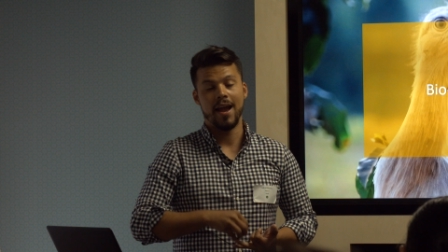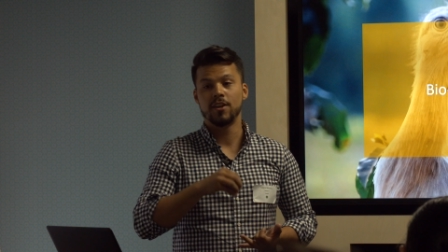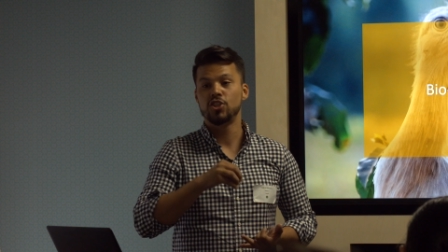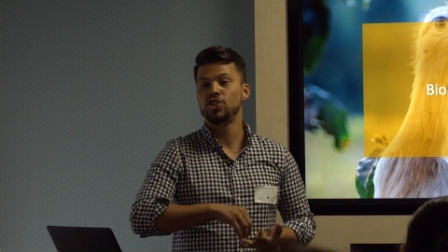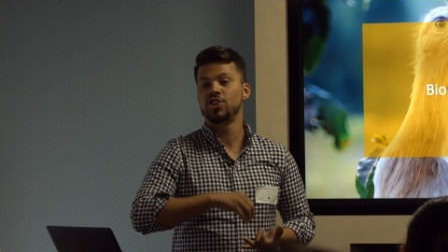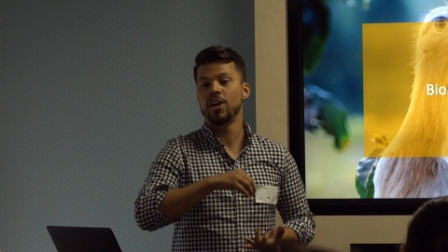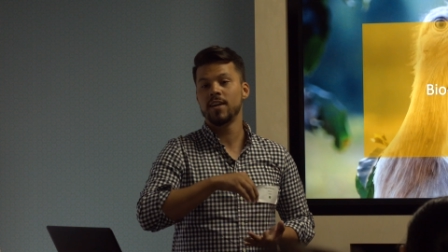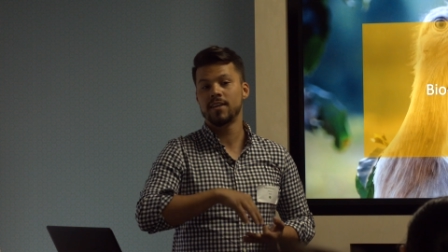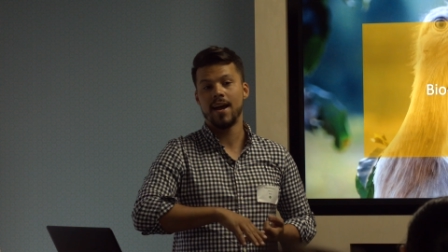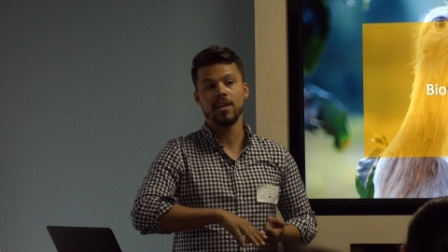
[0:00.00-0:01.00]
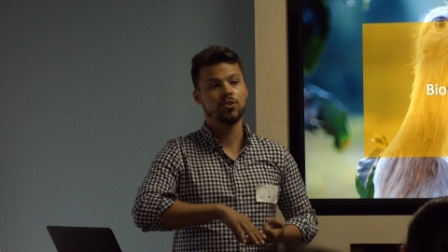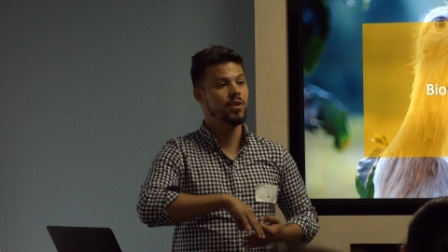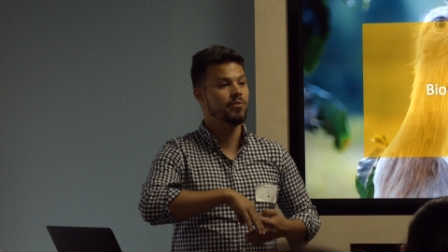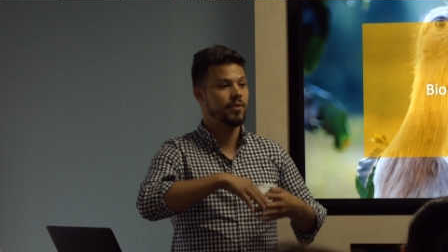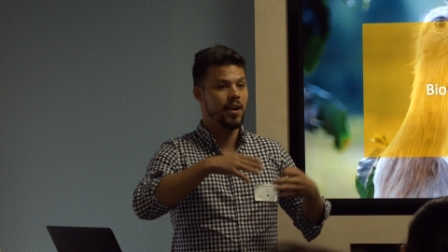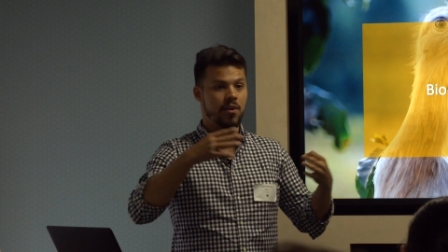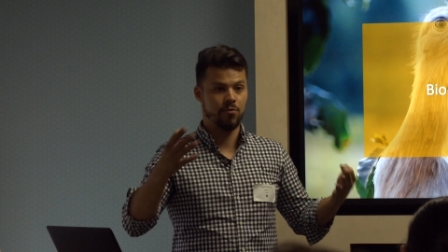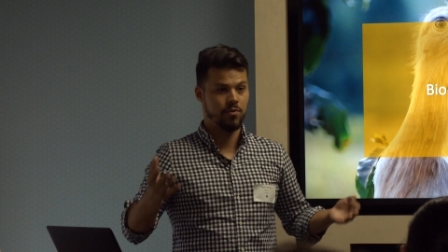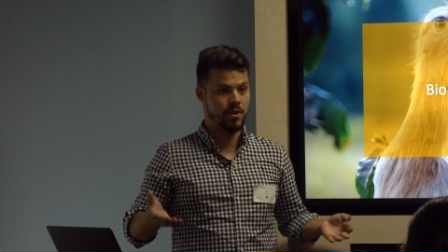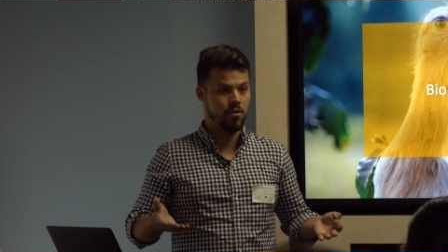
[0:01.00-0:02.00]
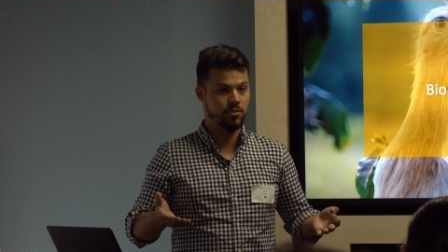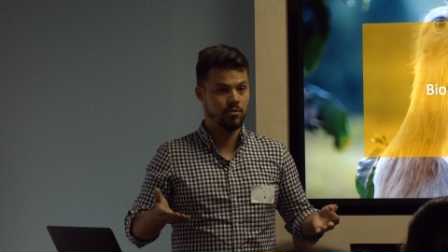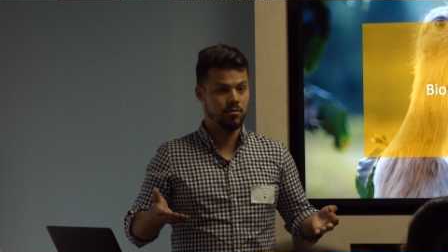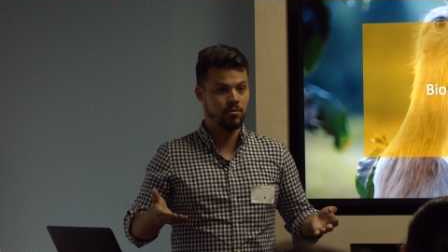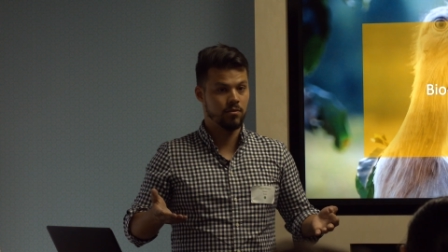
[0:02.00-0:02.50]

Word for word: and to share that with everyone else.